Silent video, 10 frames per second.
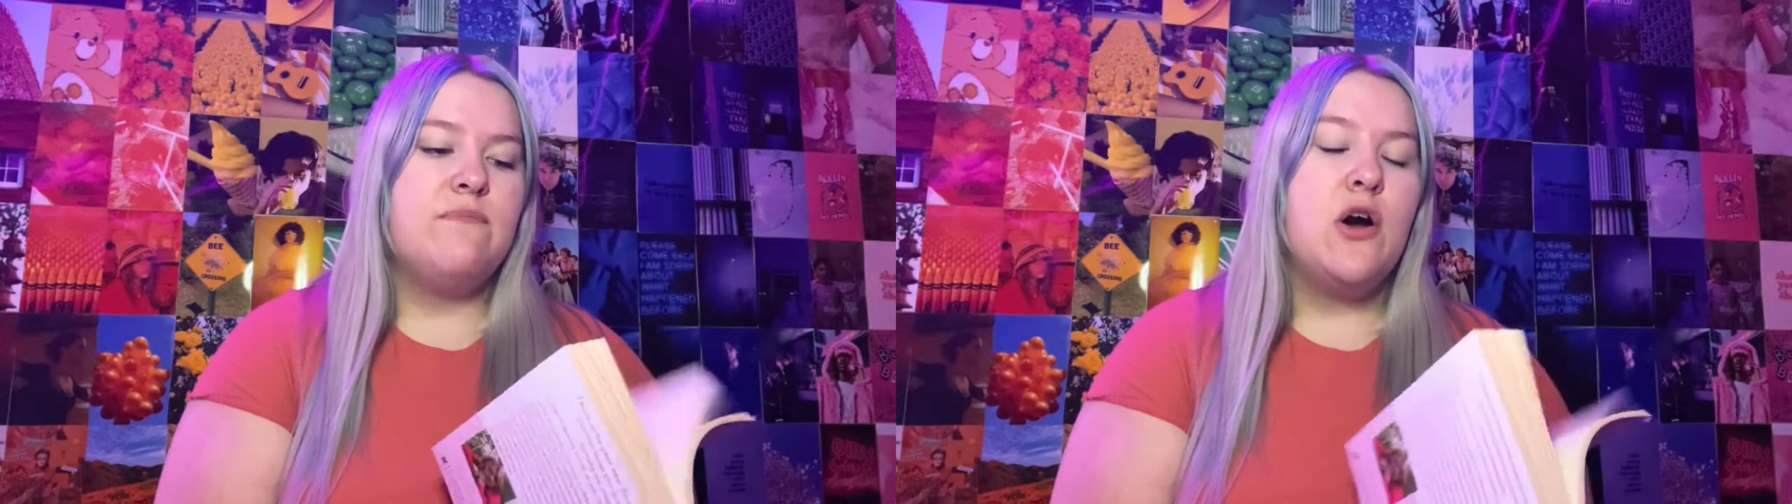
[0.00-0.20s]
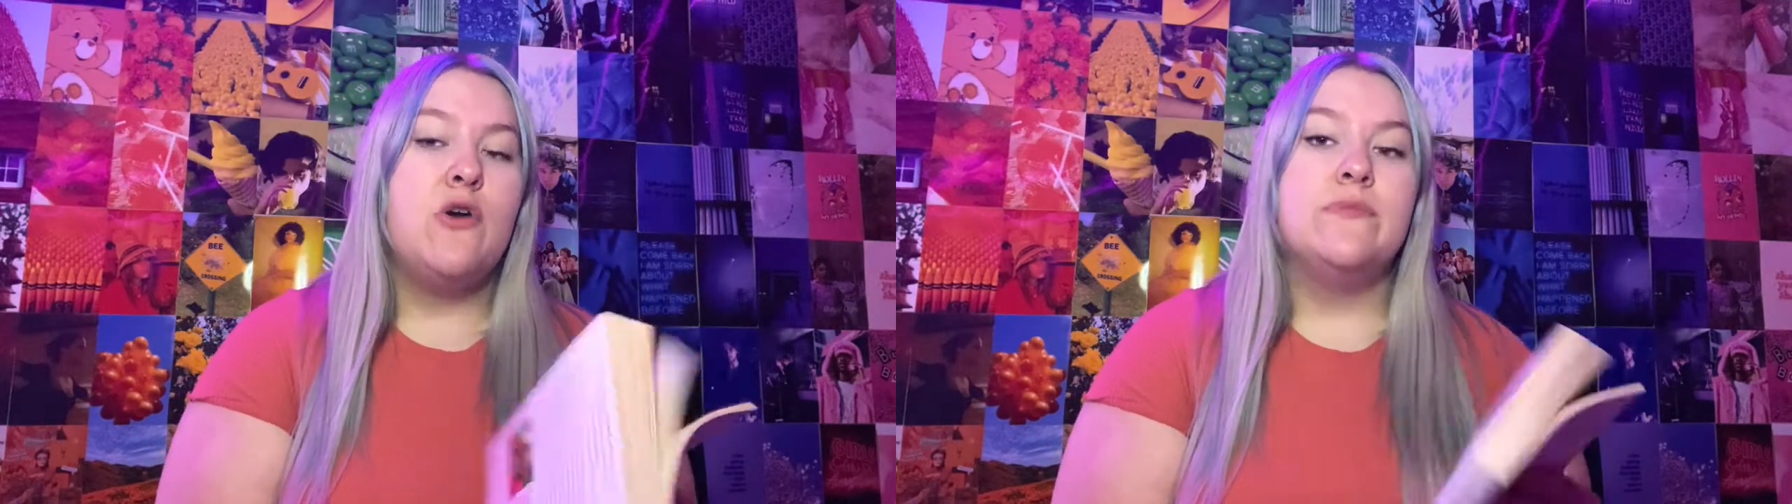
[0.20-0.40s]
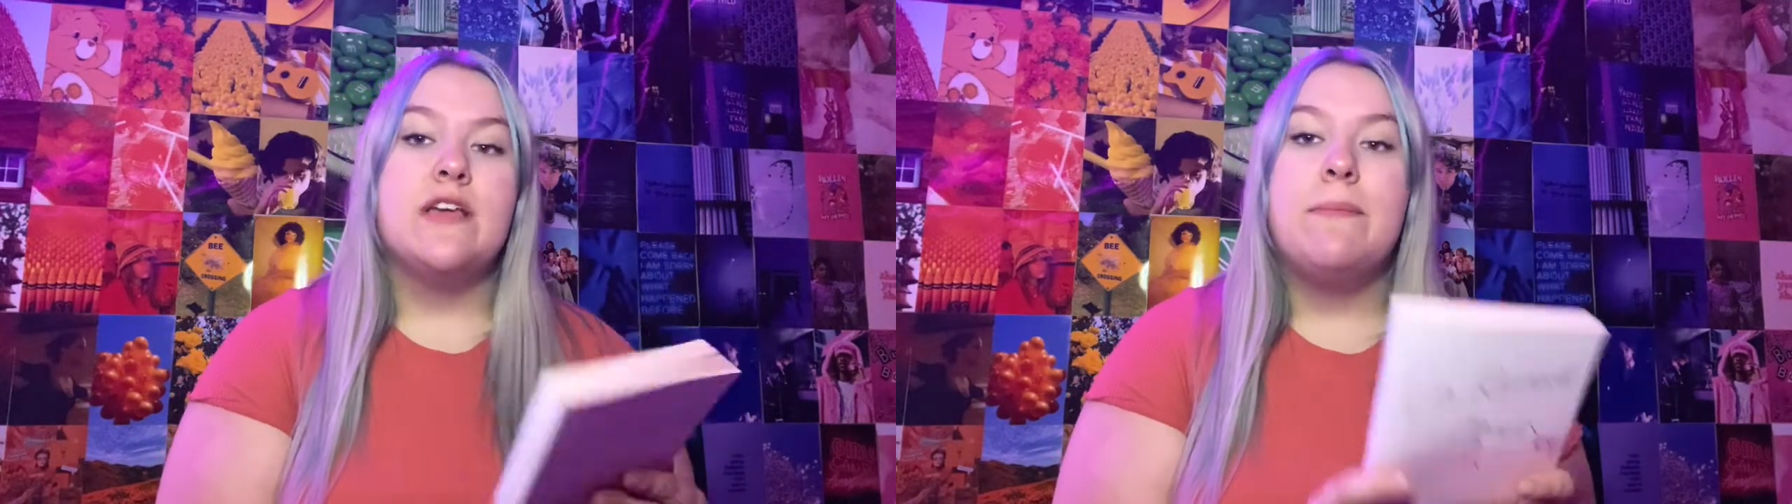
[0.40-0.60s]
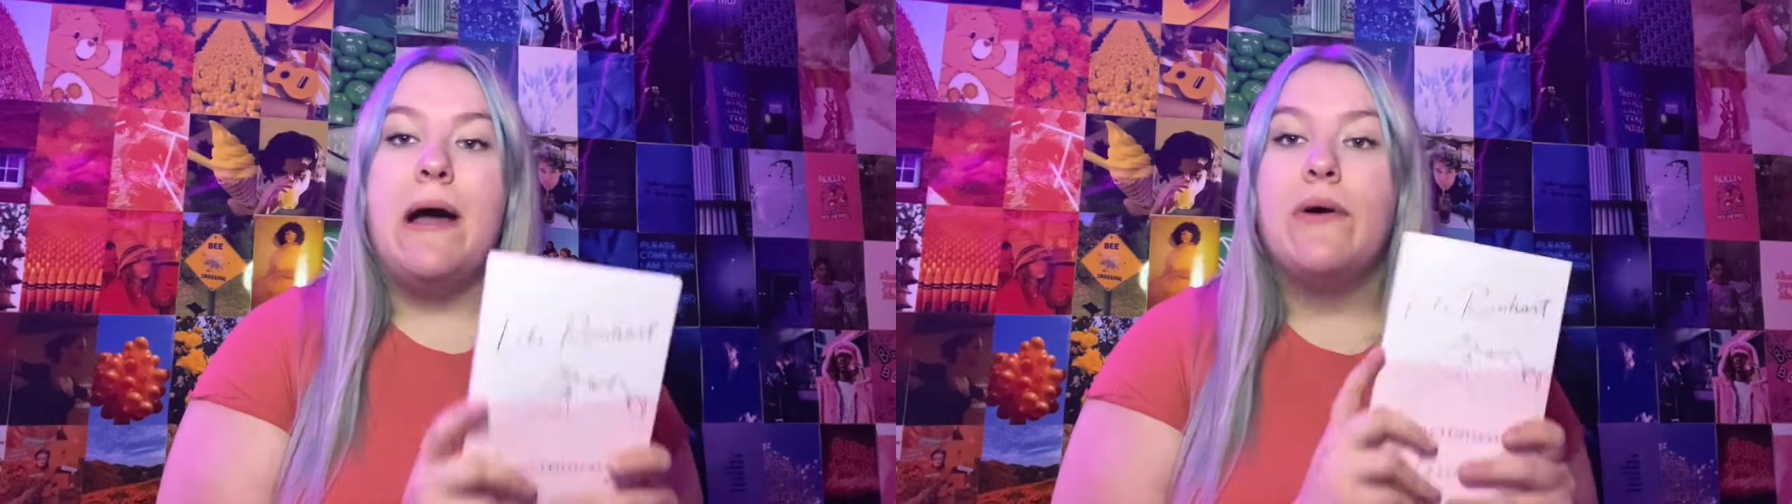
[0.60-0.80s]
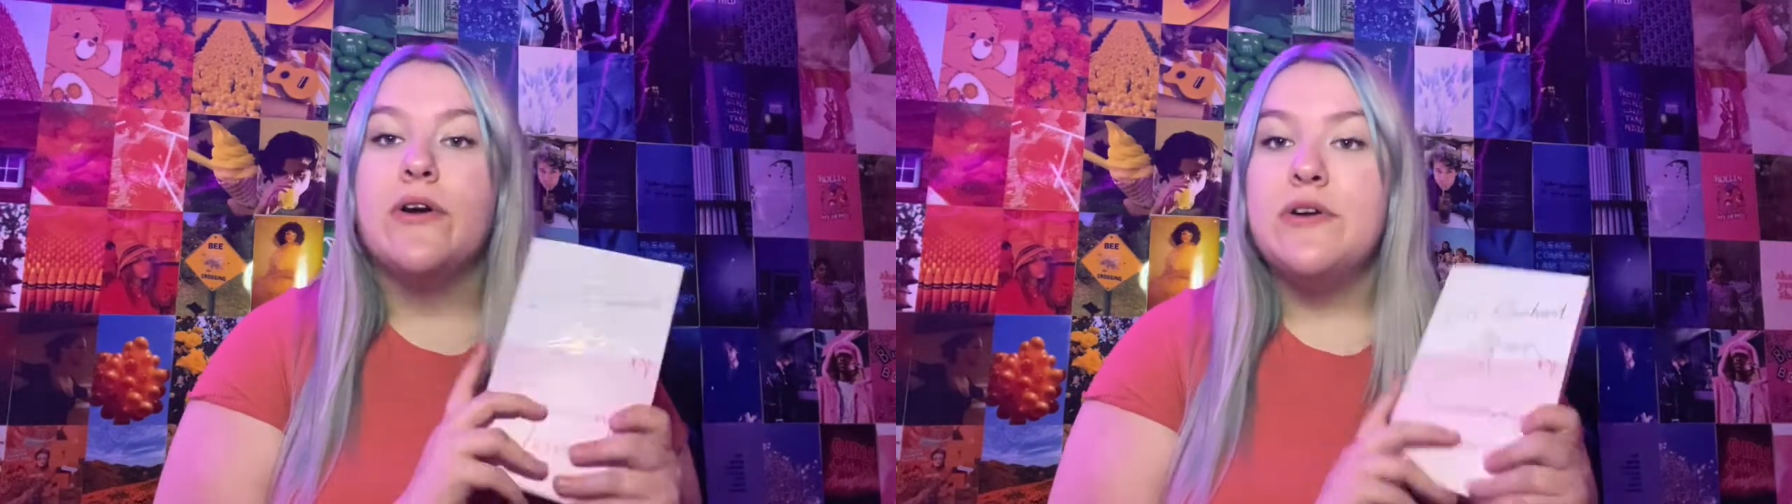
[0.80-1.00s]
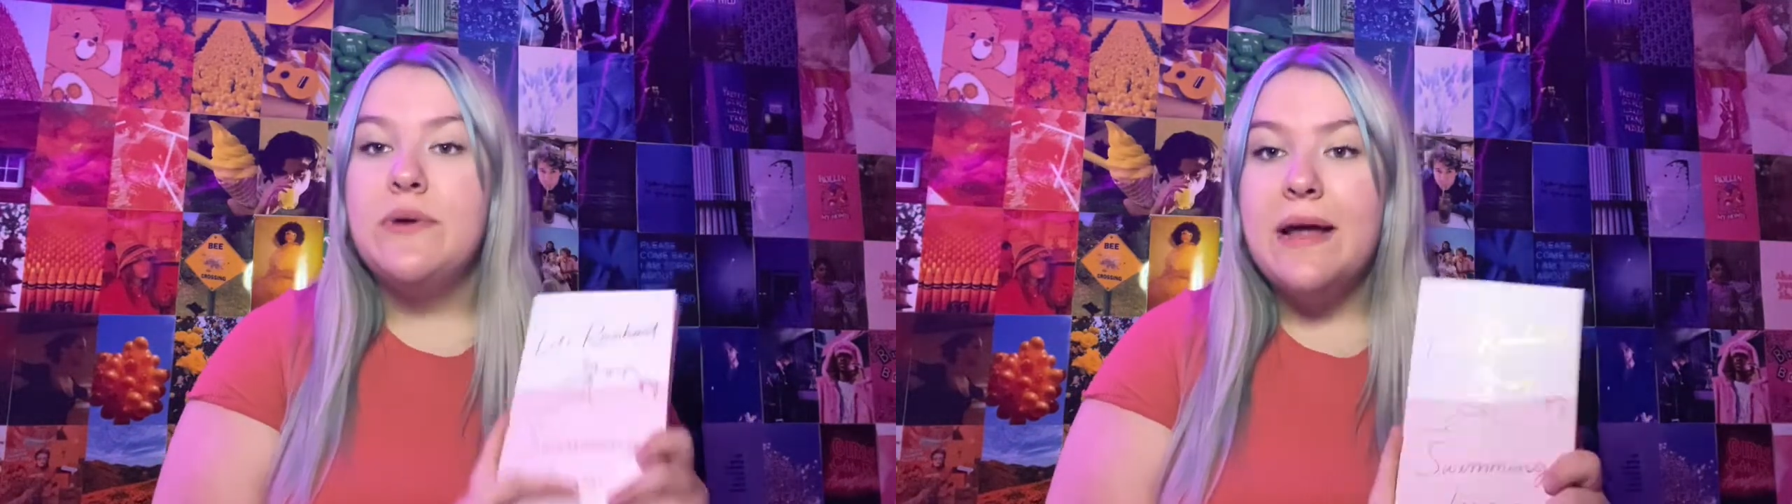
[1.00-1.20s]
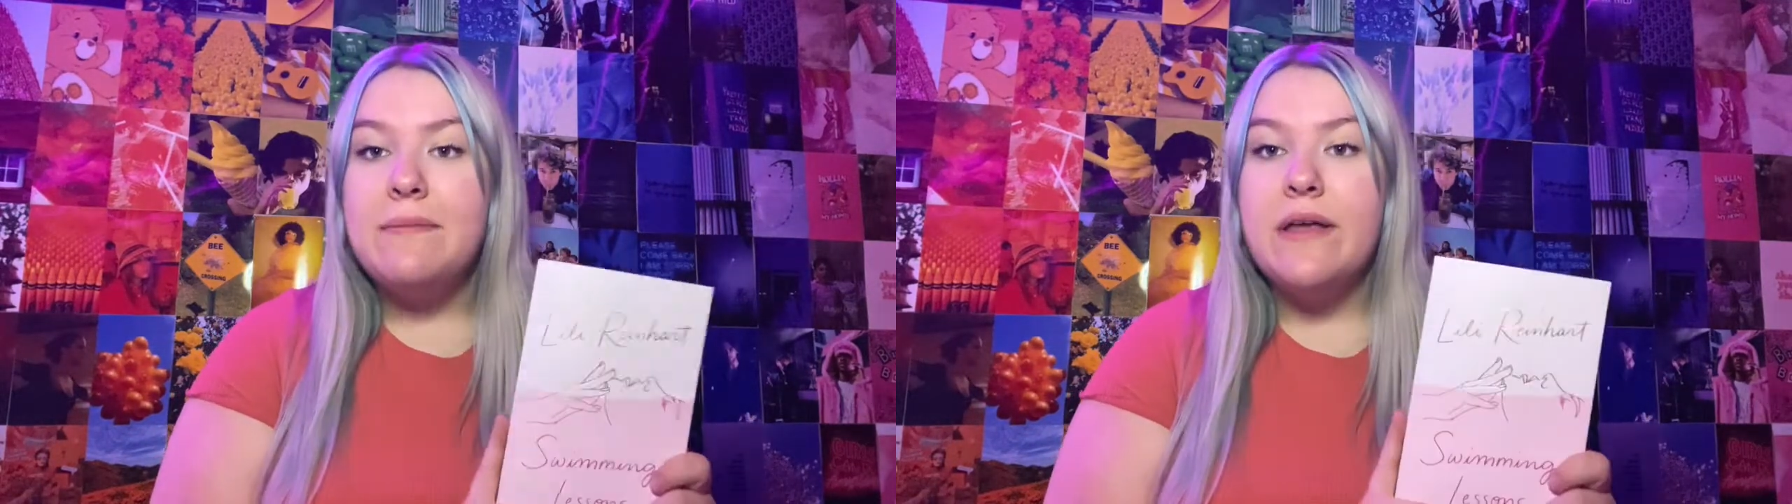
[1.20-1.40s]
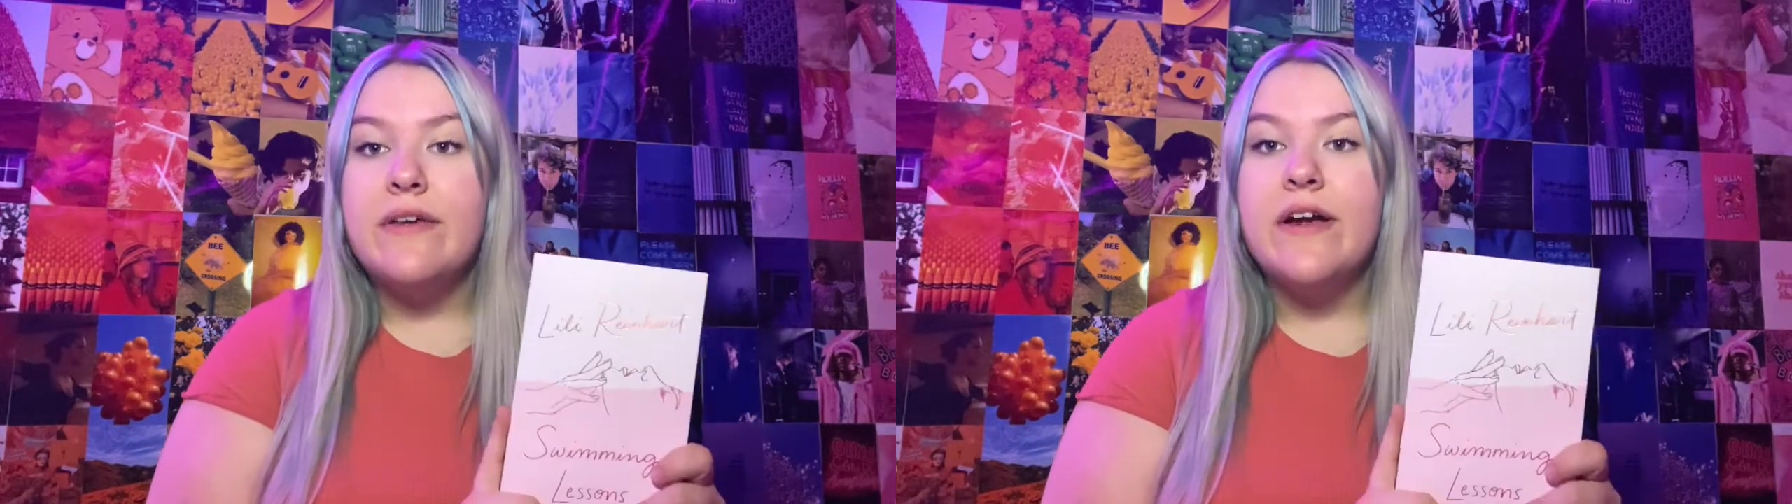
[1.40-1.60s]
poems about her
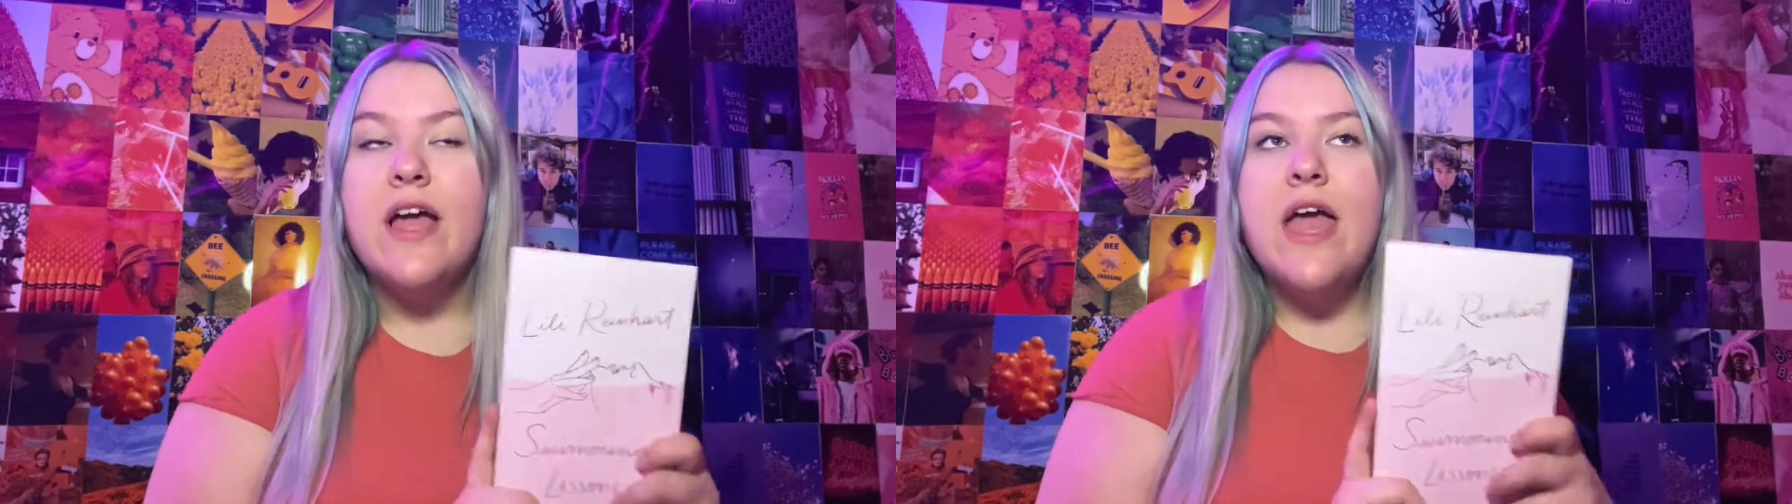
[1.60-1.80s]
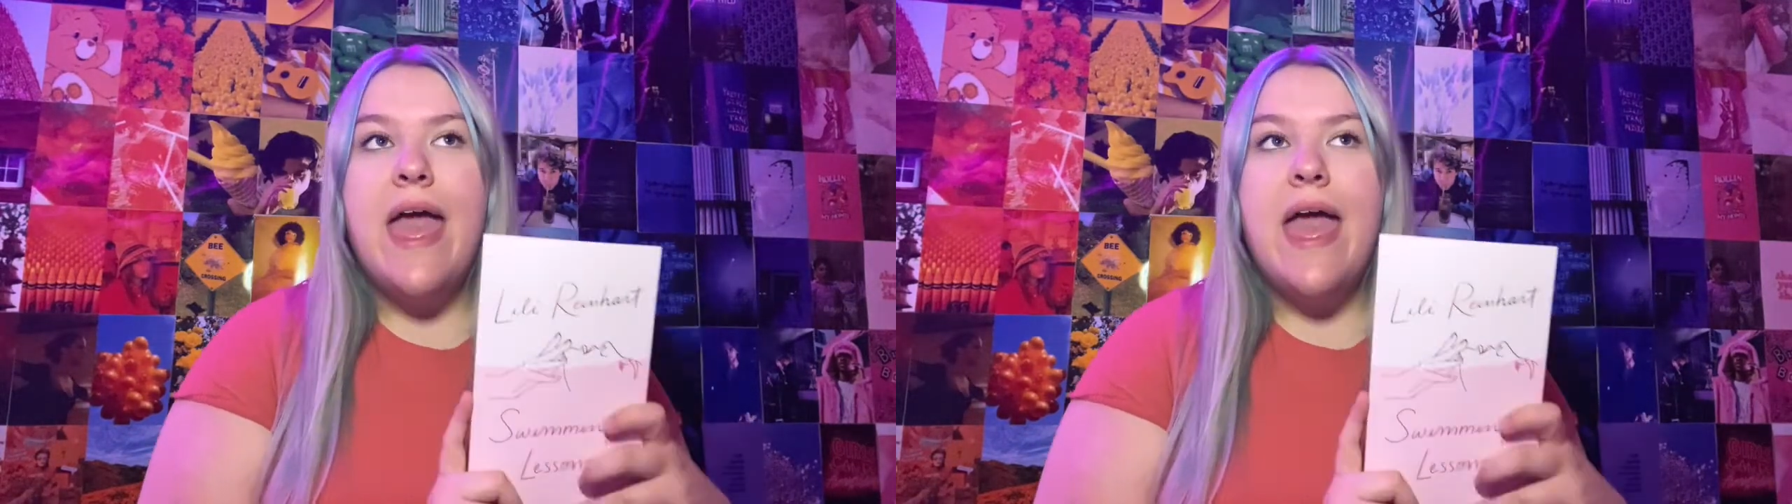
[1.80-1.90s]
grandmother